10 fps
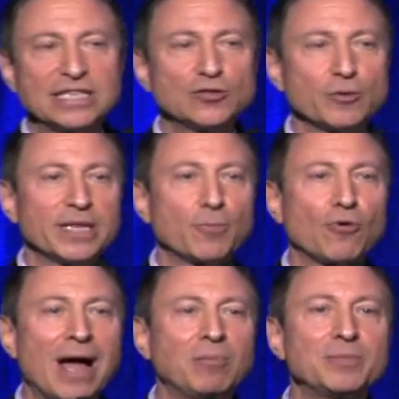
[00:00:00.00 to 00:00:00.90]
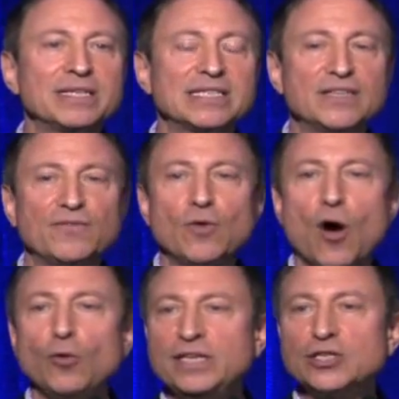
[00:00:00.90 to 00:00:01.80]
syndrome. And the problem is if
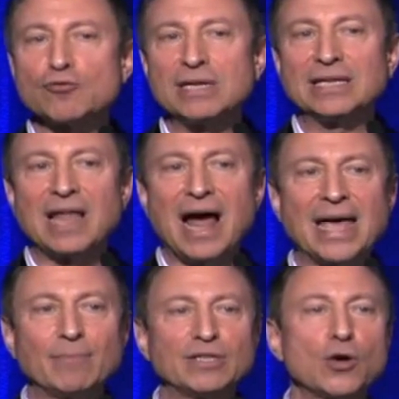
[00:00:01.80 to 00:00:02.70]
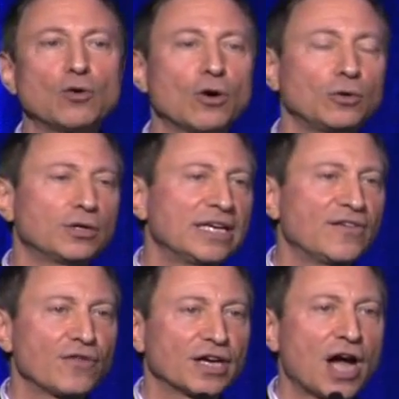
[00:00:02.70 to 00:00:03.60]
you only treat Lyme and don't go
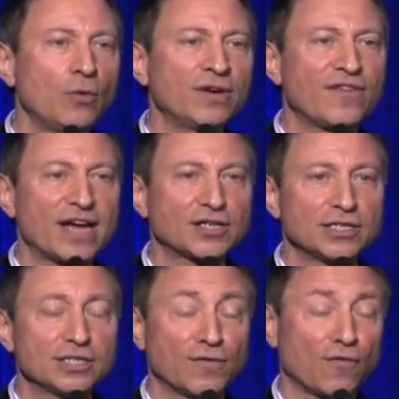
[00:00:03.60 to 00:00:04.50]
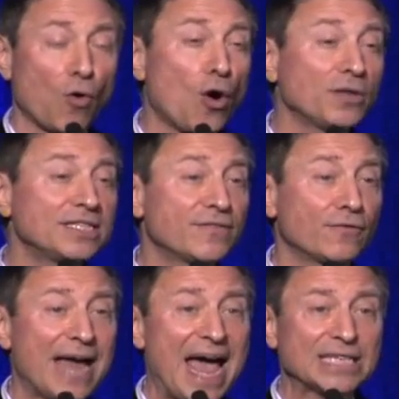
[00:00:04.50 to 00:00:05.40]
looking for the co-infections and for all the
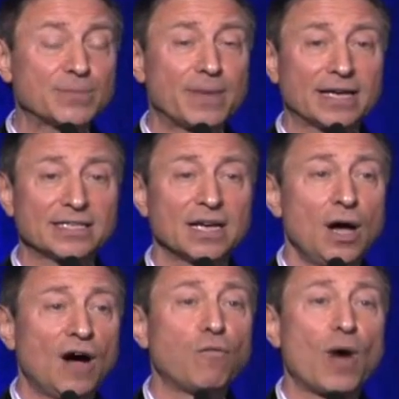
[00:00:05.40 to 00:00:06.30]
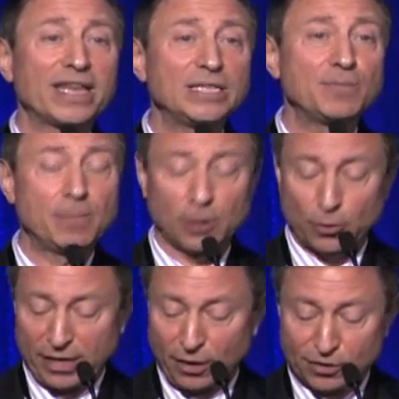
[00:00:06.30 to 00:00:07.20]
different aspects of why these people
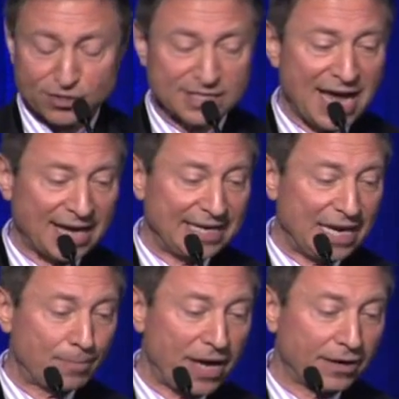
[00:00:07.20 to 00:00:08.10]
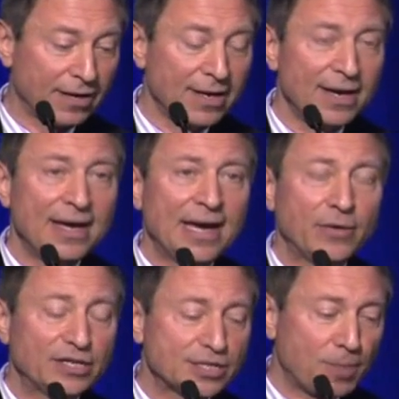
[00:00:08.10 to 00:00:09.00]
are ill, they're just not going to get better.
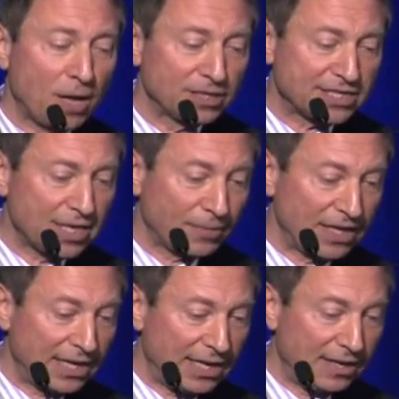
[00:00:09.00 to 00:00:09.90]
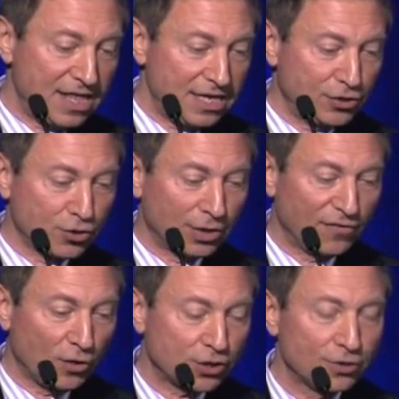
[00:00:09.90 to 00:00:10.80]
And we just published something in the
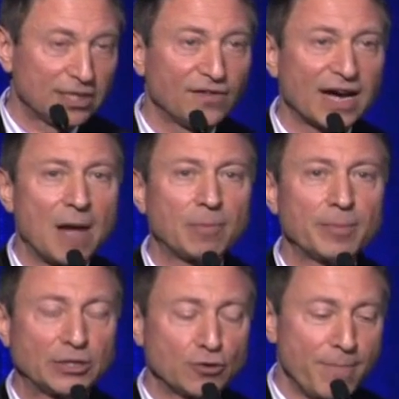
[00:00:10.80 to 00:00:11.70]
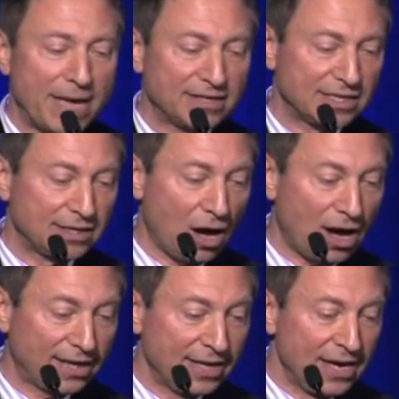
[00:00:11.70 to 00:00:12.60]
Journal of Alternative and Complementary Medicine
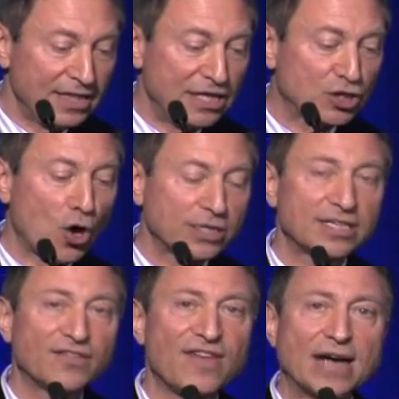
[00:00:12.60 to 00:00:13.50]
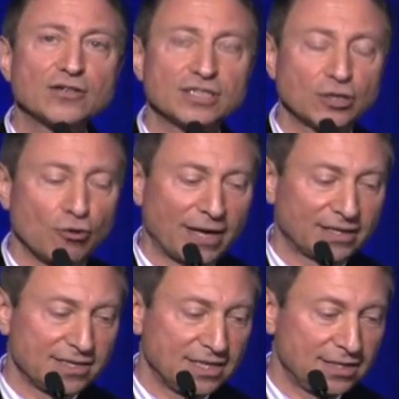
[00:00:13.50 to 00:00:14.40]
on these causative factors in
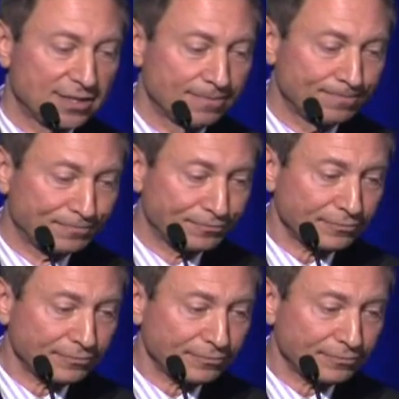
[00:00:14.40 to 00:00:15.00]
chronic disease.